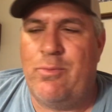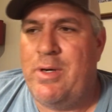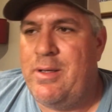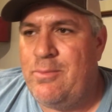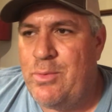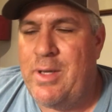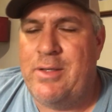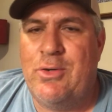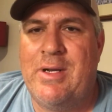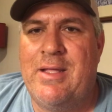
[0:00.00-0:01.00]
We're not
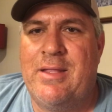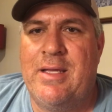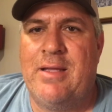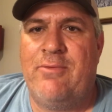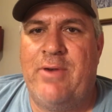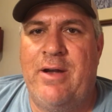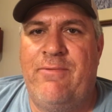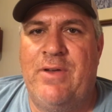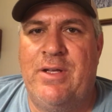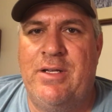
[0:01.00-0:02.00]
doing anything very
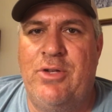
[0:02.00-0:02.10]
fun.